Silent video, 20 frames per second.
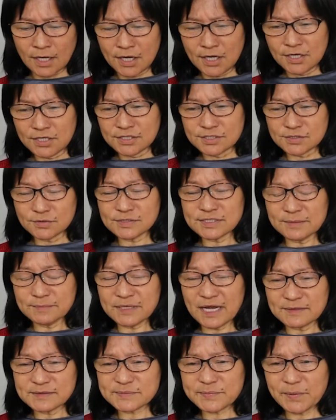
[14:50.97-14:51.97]
So
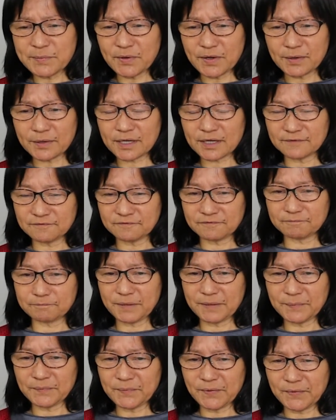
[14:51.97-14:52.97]
sometimes people
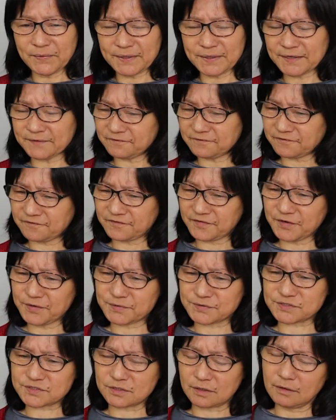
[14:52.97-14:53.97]
are
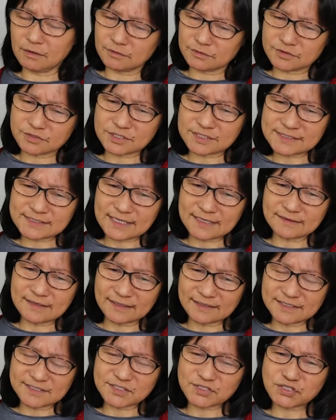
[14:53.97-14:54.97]
confused. Oh, you just say
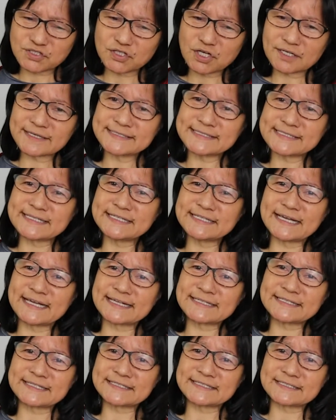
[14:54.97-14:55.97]
that it is not considered
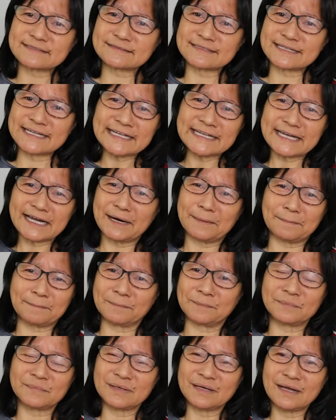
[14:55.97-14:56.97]
as an
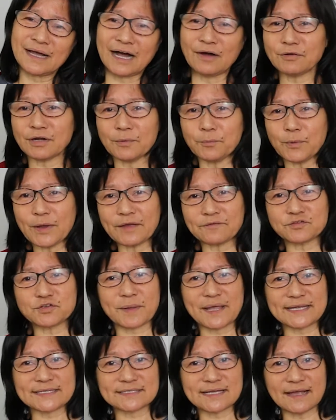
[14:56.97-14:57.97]
income. How come we have to
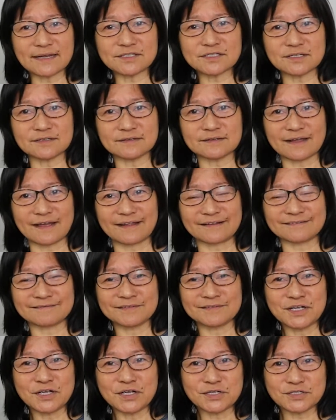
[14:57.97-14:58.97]
pay tax on that?
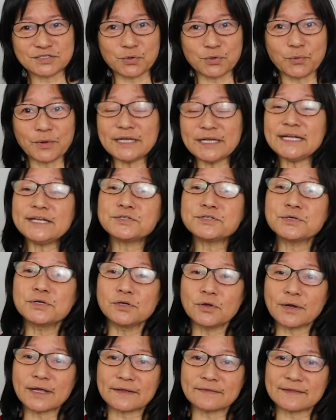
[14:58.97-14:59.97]
So we need to
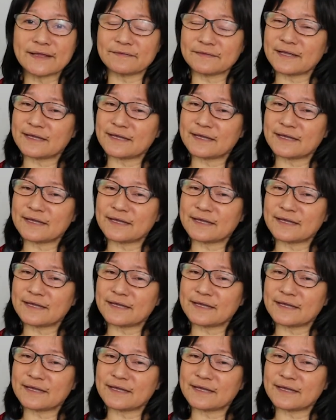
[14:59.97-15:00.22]
look at that.